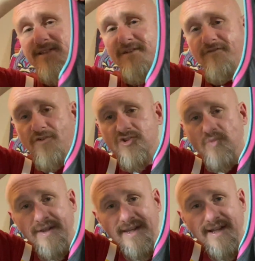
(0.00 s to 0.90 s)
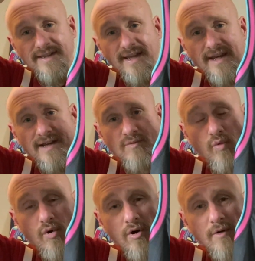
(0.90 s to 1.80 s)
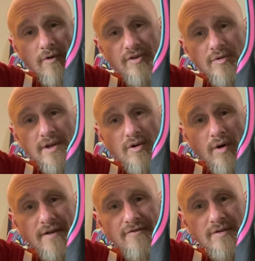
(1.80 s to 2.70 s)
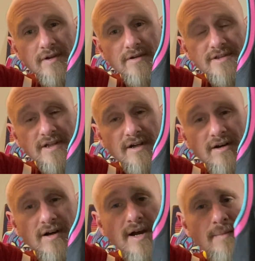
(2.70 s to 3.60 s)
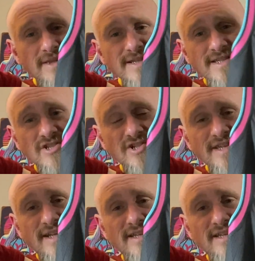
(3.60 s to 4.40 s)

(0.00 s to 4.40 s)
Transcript: is the first one that they wore quite a few years ago. But this is just like the